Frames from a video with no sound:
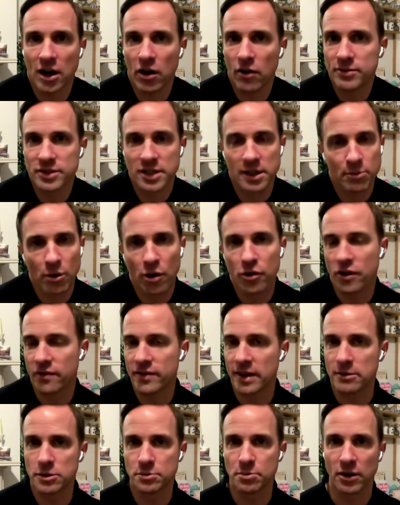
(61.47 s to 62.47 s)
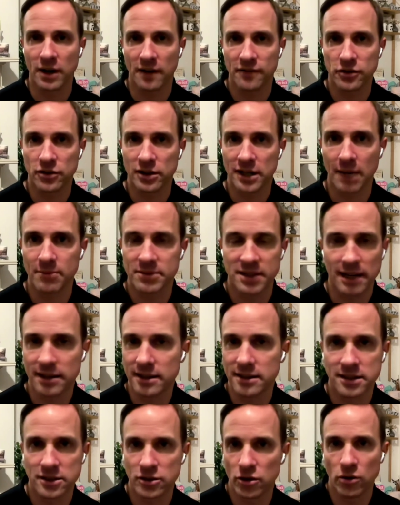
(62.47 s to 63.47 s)
Conceicao, obviously, both of them spoke after the
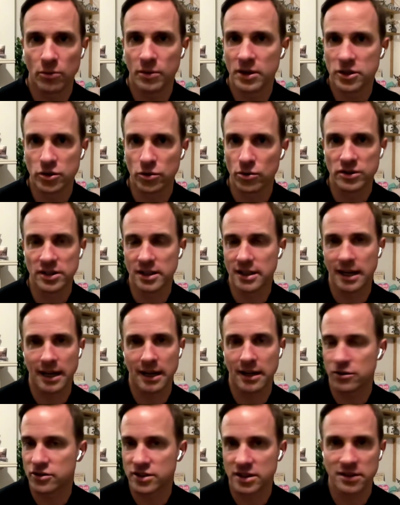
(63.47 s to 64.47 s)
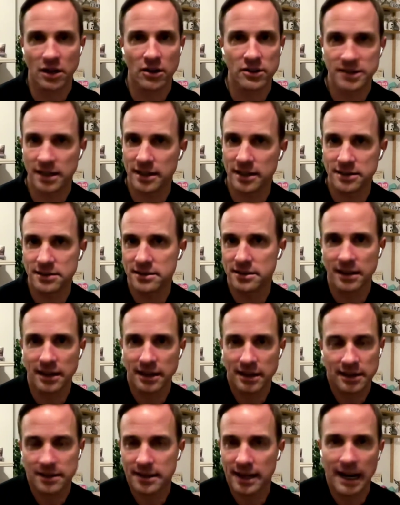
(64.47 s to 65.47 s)
game saying, this is all we saw today. Conceicao said
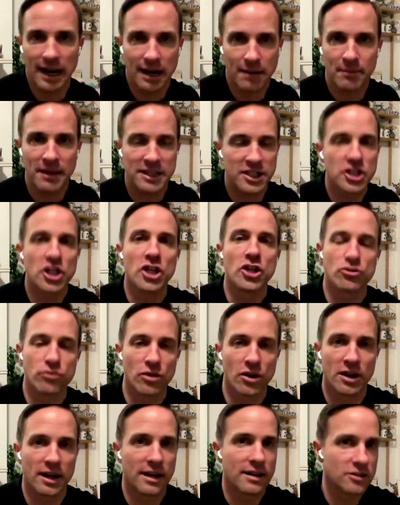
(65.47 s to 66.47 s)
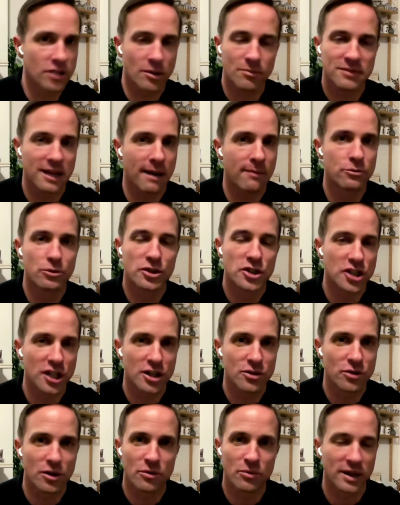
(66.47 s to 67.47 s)
they're like my children, and sometimes
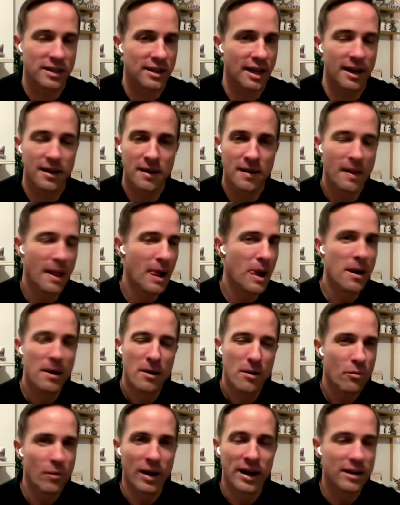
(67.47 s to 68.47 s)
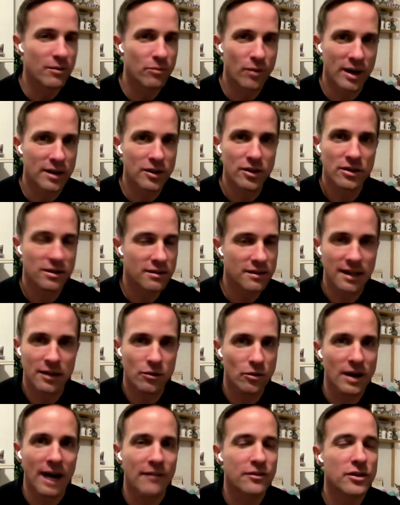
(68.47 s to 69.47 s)
with children, when
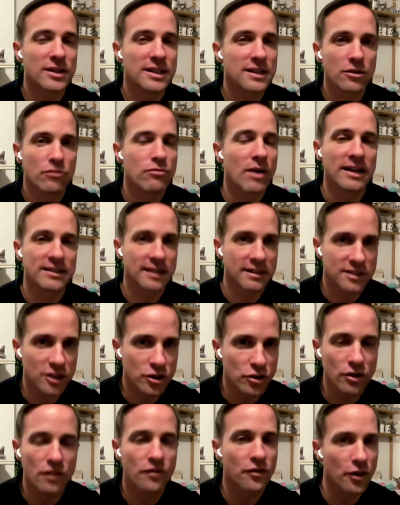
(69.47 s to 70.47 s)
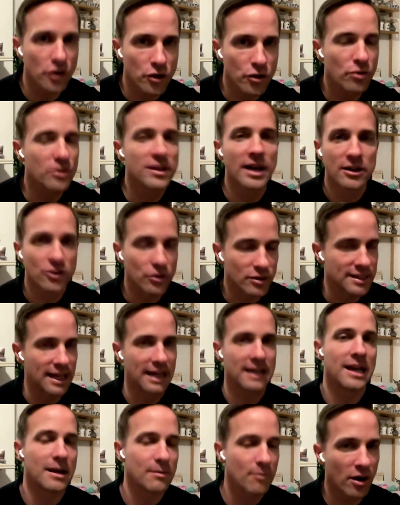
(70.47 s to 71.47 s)
they don't have the right attitude for you, then
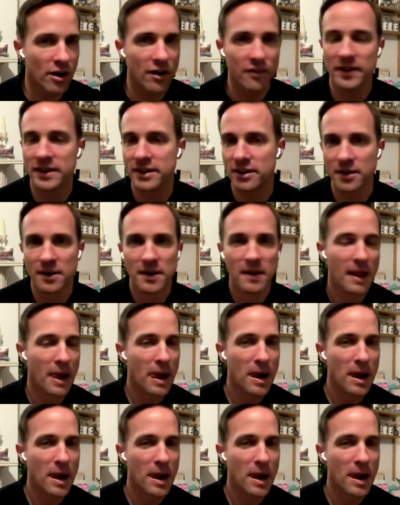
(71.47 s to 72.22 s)
you tell them off.